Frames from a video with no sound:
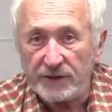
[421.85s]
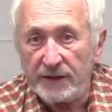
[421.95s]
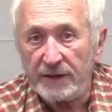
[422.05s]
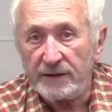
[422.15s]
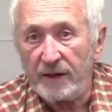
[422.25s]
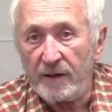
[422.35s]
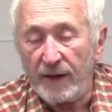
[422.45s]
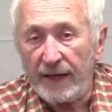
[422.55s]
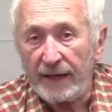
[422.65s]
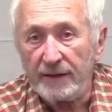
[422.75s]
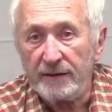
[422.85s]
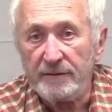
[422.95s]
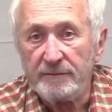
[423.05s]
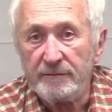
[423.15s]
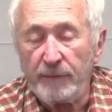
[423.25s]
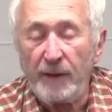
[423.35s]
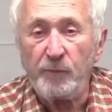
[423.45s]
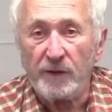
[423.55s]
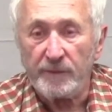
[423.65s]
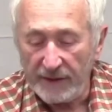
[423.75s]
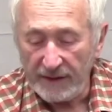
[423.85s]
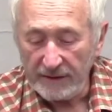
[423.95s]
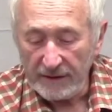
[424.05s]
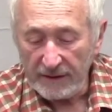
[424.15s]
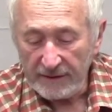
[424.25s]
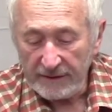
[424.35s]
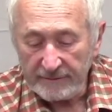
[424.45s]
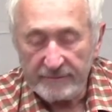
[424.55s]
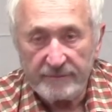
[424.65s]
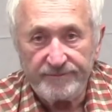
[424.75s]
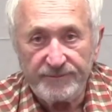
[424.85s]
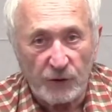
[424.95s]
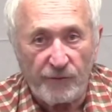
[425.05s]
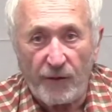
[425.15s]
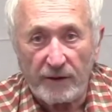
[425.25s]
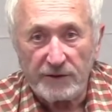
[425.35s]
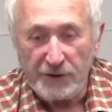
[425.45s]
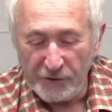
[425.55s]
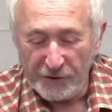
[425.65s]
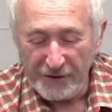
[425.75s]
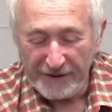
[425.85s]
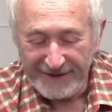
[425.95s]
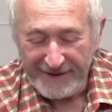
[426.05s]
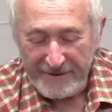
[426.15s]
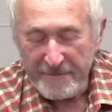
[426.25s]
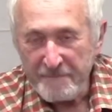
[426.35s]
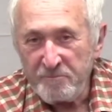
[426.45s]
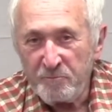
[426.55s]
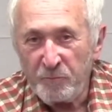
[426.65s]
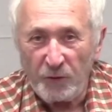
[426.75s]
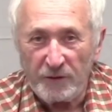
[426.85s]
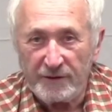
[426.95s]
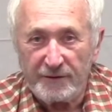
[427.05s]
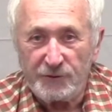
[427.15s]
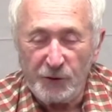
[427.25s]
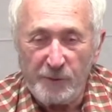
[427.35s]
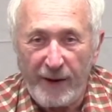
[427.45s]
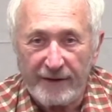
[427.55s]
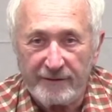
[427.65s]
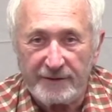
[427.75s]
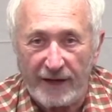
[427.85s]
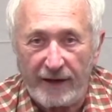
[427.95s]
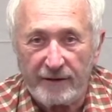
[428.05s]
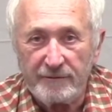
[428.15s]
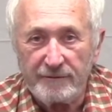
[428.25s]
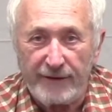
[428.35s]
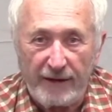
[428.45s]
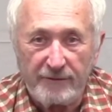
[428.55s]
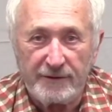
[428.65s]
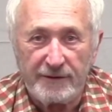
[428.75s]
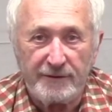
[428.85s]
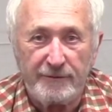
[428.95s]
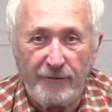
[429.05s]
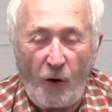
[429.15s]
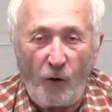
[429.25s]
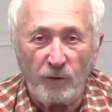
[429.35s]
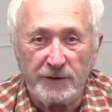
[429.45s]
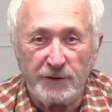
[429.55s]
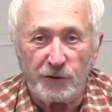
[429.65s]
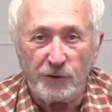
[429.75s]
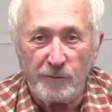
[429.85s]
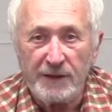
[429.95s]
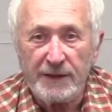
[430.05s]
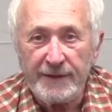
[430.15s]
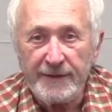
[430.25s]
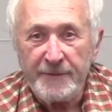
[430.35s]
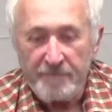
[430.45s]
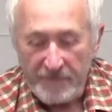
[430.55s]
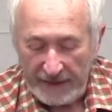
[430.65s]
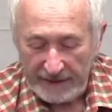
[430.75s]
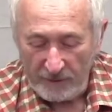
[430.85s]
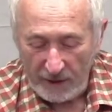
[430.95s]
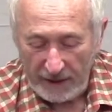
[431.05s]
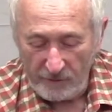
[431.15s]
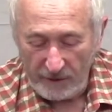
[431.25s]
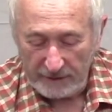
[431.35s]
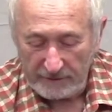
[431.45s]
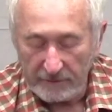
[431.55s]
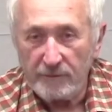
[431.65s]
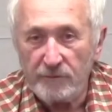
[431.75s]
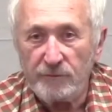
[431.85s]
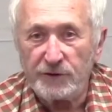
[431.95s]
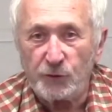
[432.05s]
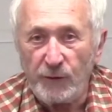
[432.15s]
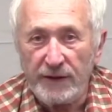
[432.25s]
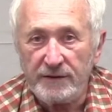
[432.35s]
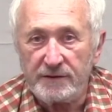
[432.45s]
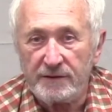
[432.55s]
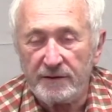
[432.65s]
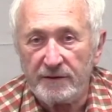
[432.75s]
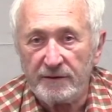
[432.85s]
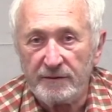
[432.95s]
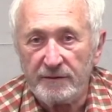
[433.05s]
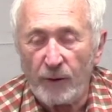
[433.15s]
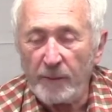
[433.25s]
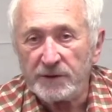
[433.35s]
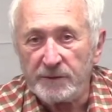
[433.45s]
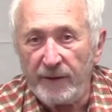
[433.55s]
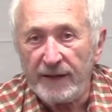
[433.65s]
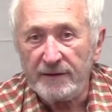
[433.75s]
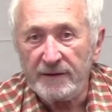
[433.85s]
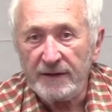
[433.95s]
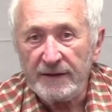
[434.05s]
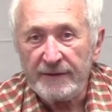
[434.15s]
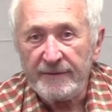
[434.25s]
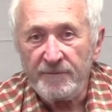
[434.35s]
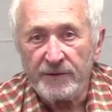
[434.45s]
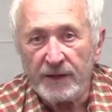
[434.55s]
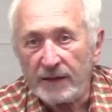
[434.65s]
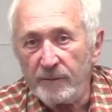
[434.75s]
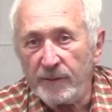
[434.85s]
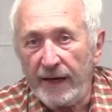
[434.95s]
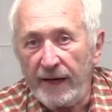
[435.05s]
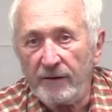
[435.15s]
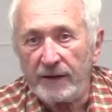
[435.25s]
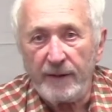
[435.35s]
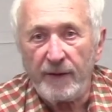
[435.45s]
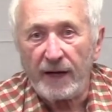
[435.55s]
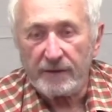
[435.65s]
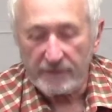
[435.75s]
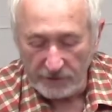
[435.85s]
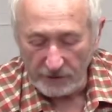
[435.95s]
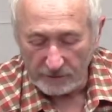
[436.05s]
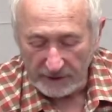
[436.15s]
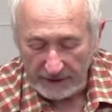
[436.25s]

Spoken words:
kit, and my pump with me. So far, so good. Pulled the tube out of the tire, found the hole in the tube, and then when I went to squeeze the rubber cement, nothing but air came out of the tube.